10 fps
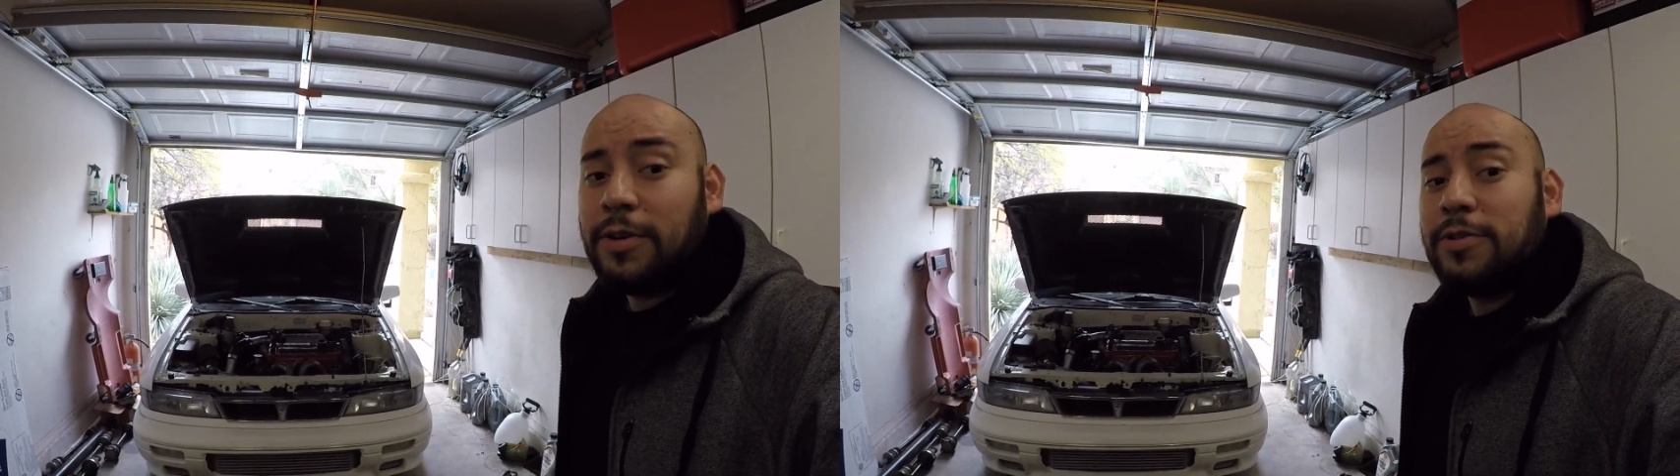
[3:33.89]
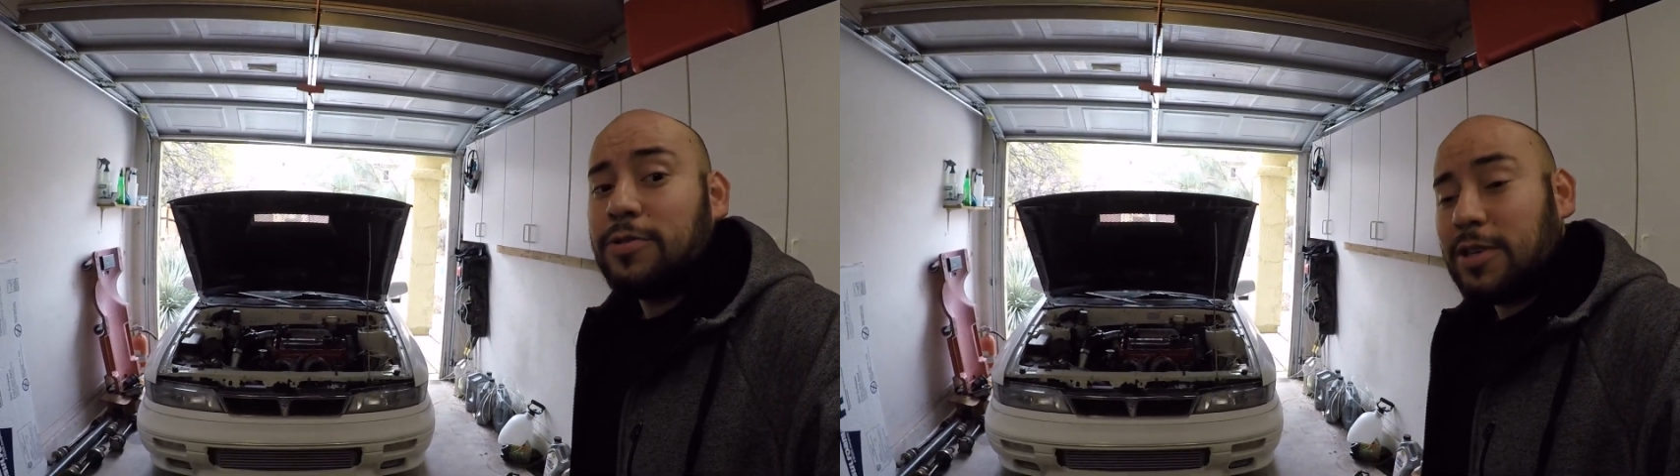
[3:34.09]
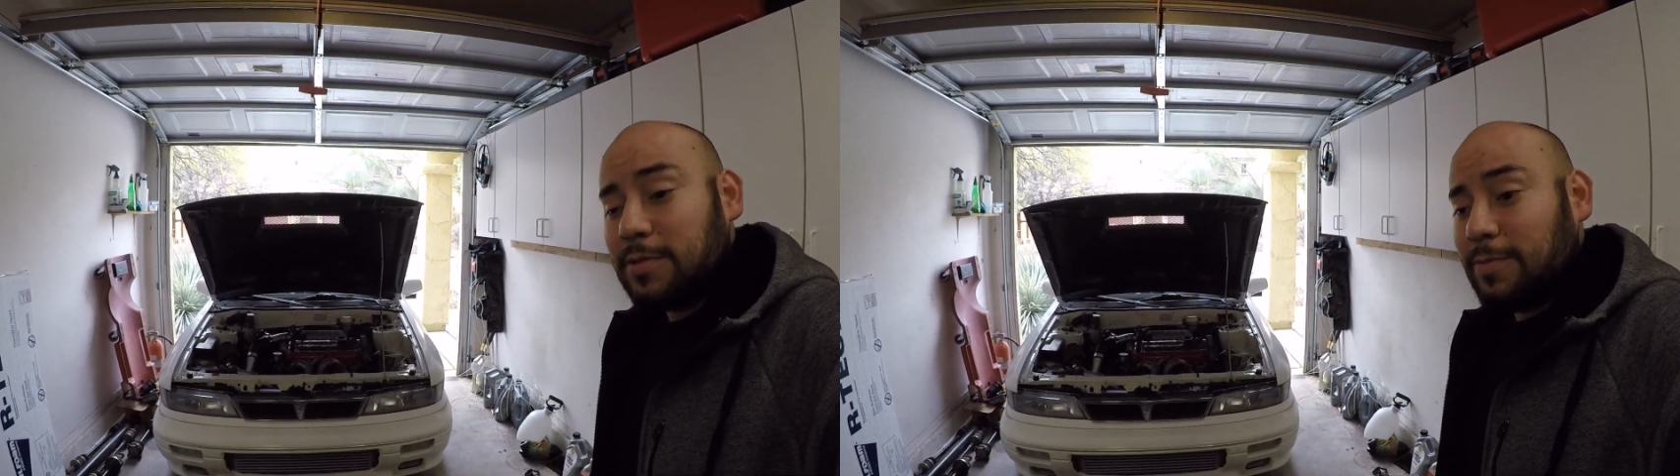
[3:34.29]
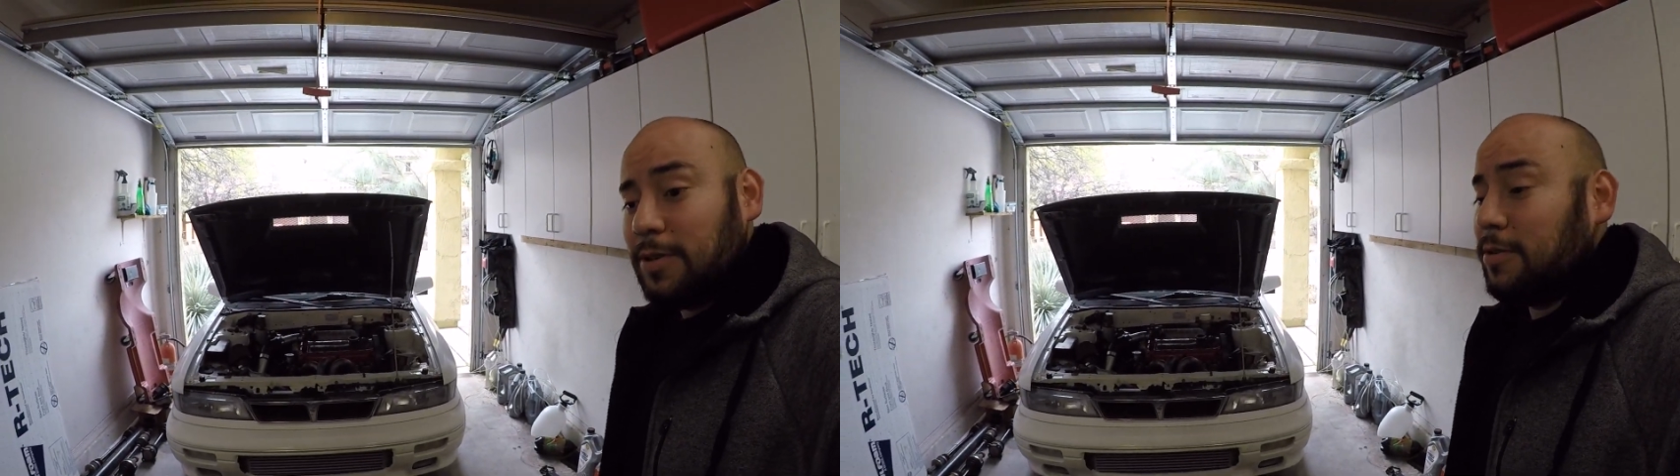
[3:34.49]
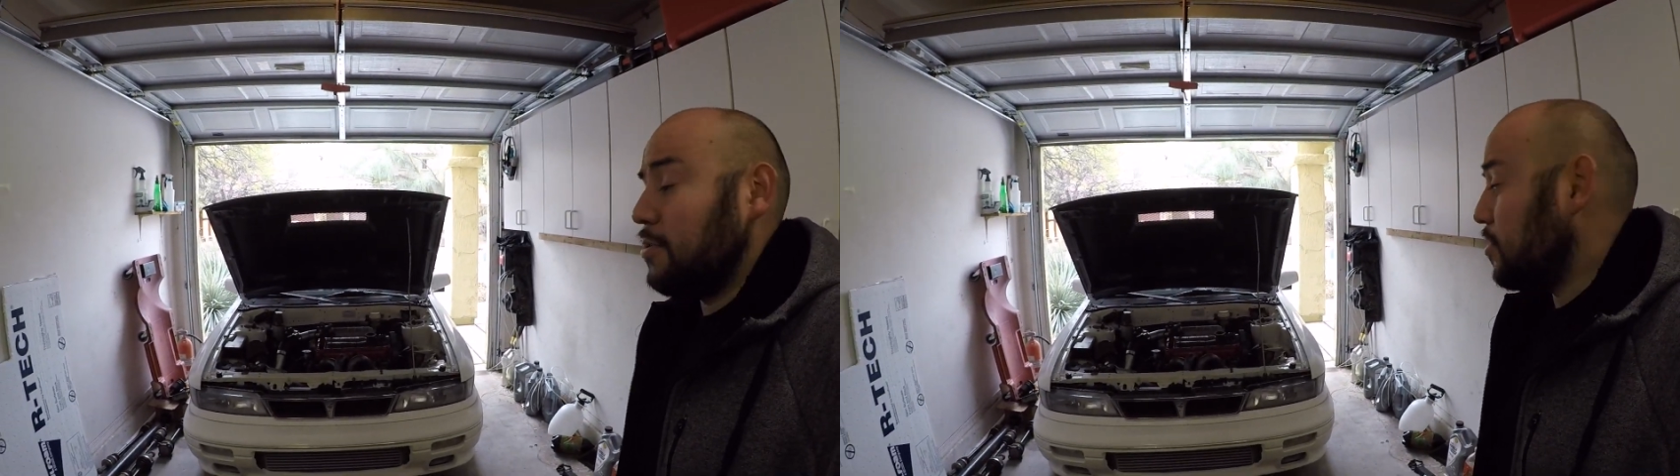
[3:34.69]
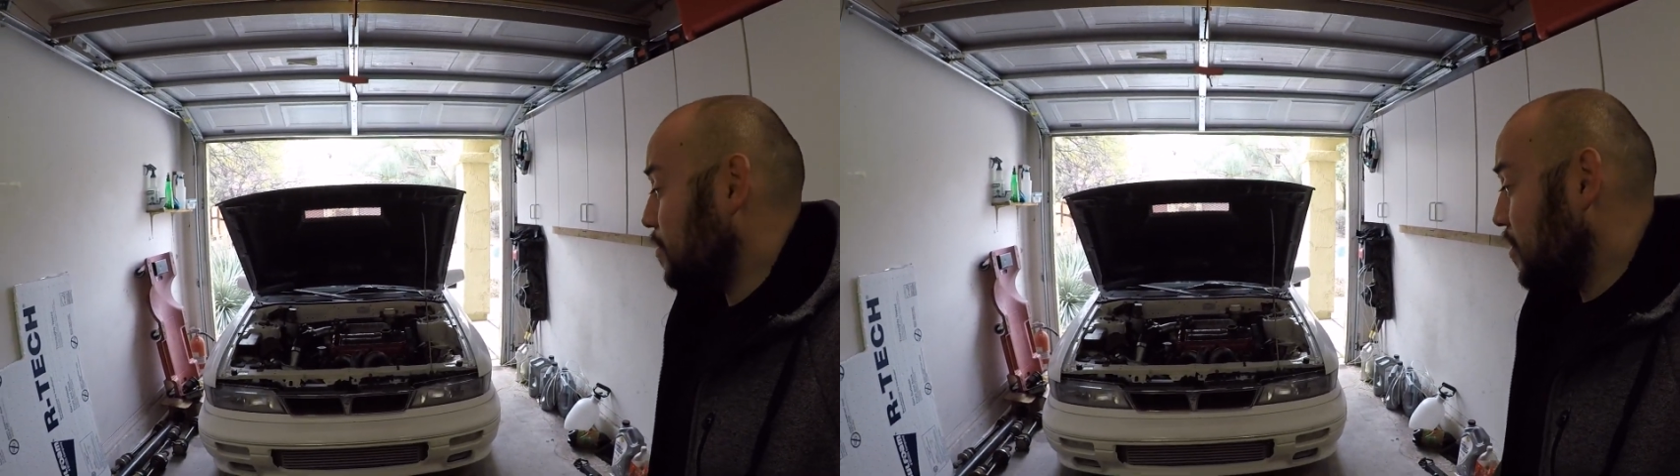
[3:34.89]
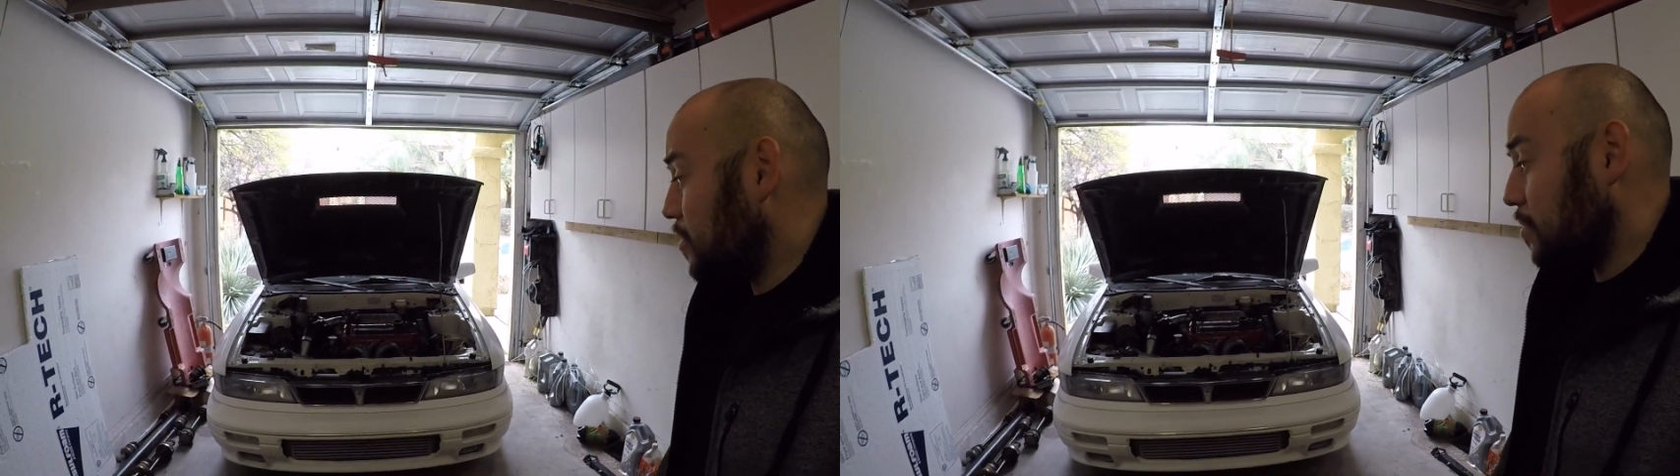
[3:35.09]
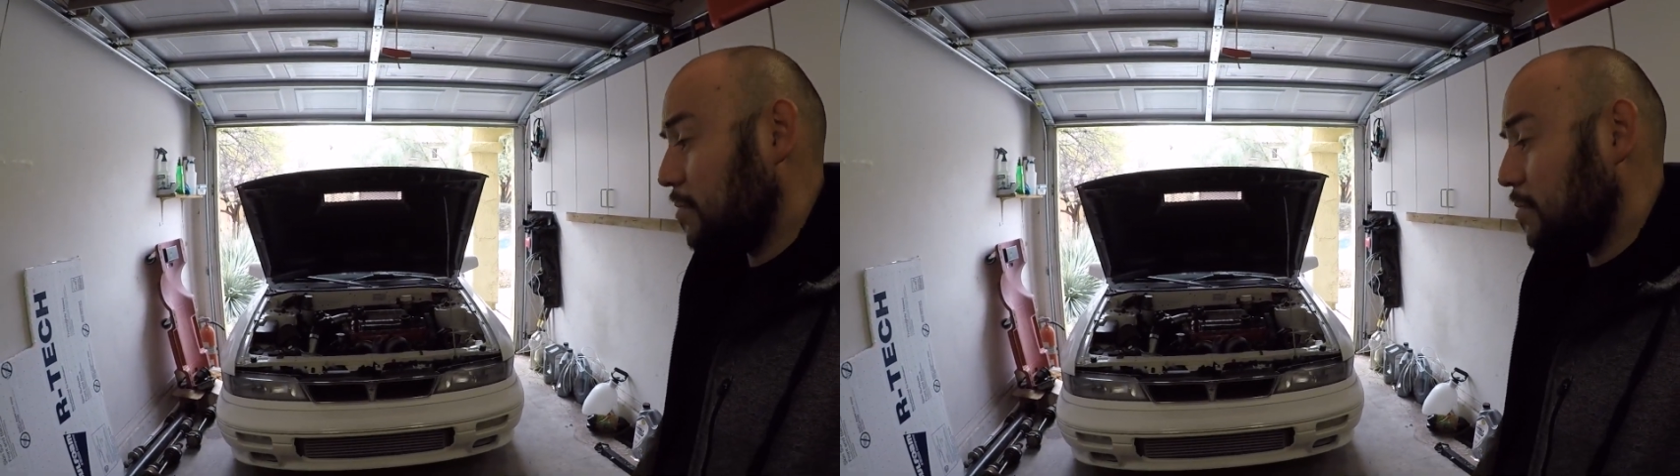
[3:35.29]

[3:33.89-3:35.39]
trust me, you should be